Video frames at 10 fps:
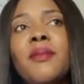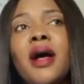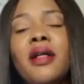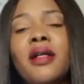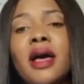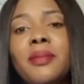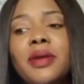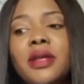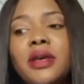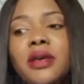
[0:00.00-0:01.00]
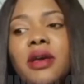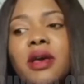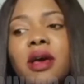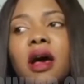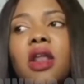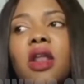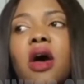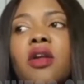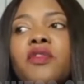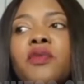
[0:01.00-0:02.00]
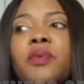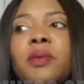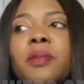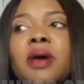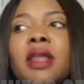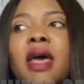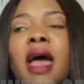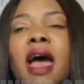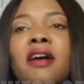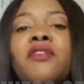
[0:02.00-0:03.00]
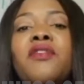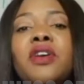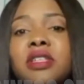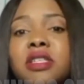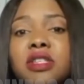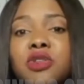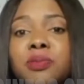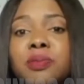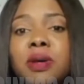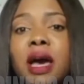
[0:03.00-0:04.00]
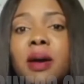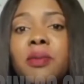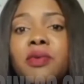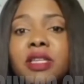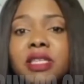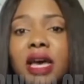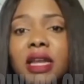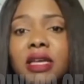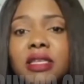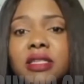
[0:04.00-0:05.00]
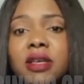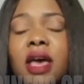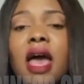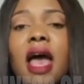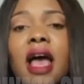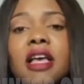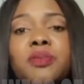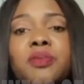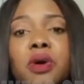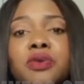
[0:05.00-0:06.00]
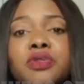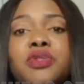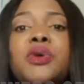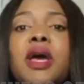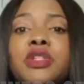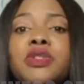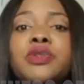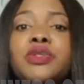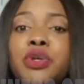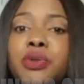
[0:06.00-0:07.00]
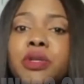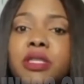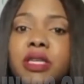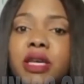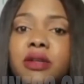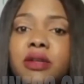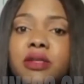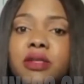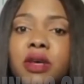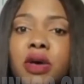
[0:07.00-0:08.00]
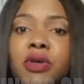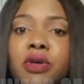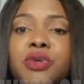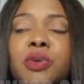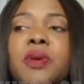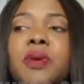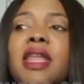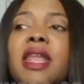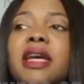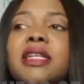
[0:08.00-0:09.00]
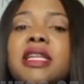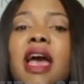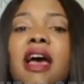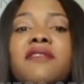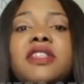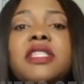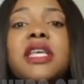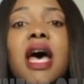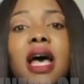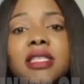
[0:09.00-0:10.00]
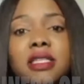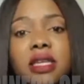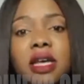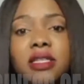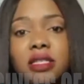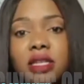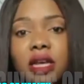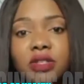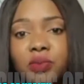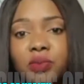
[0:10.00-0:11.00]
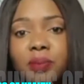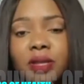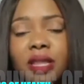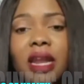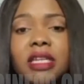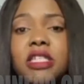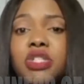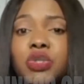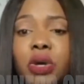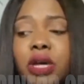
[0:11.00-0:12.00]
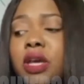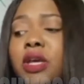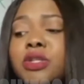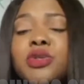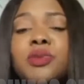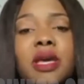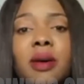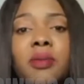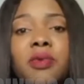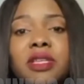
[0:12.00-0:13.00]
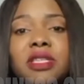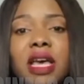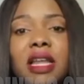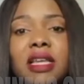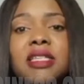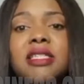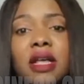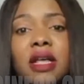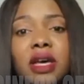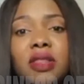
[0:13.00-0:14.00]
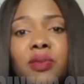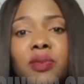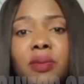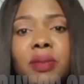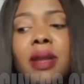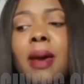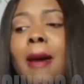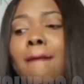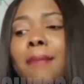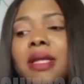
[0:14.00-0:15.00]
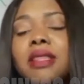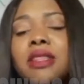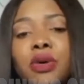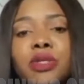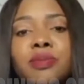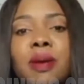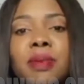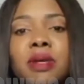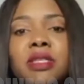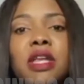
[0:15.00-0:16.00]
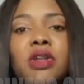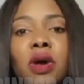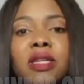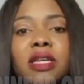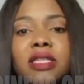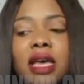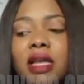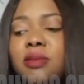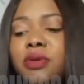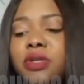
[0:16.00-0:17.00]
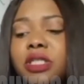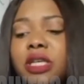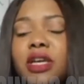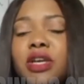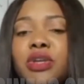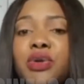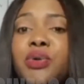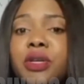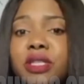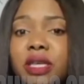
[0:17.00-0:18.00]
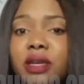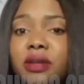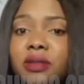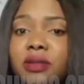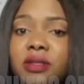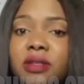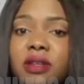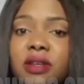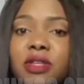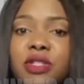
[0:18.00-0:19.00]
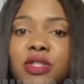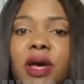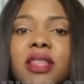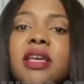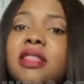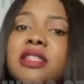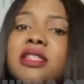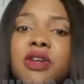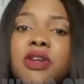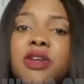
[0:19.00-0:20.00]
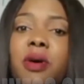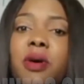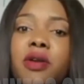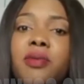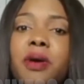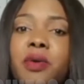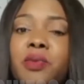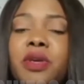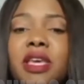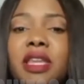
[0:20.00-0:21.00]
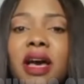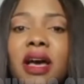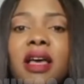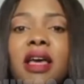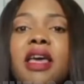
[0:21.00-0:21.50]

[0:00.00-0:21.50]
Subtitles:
ML company, a lot of women have registered to become resellers as opposed to actual unit sales. So we can actually have tons and tons and tons of women that actually join to become resellers and sell to other women, but those members are not exactly pushing unit sales. So I think that's the great part about Wukina.